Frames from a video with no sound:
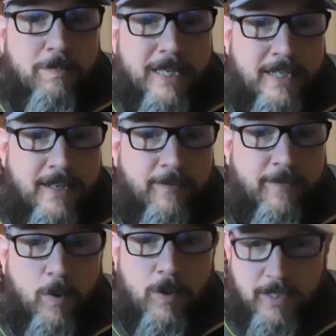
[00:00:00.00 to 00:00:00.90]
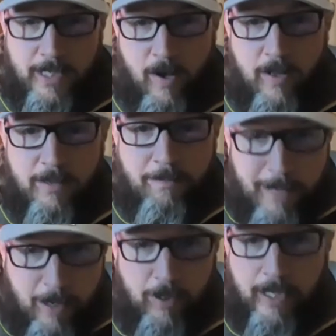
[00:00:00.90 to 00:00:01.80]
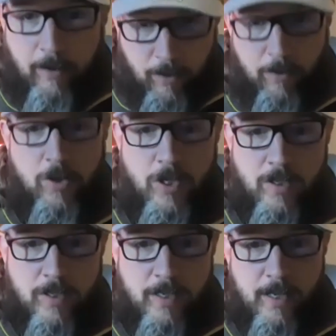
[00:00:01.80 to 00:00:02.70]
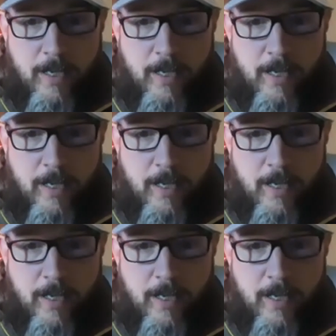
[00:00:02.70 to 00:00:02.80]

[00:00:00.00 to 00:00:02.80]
busy focusing on the merely urgent.